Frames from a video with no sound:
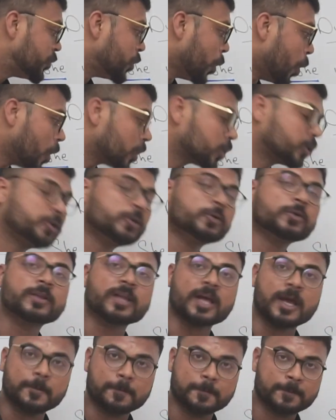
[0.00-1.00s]
talk to
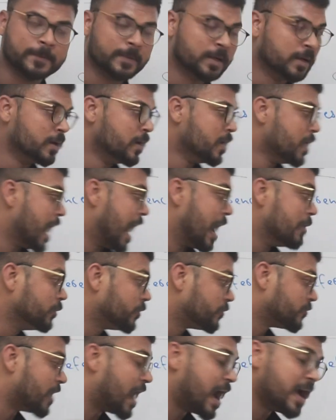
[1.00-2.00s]
them. I
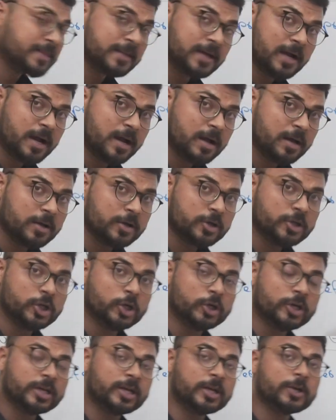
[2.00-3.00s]
would rather
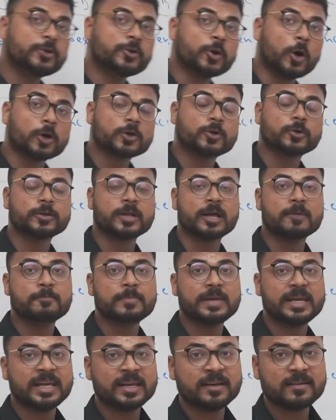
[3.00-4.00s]
you didn't talk to
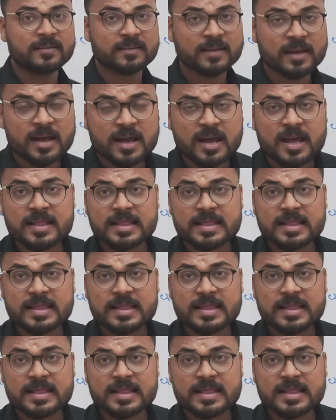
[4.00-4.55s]
them means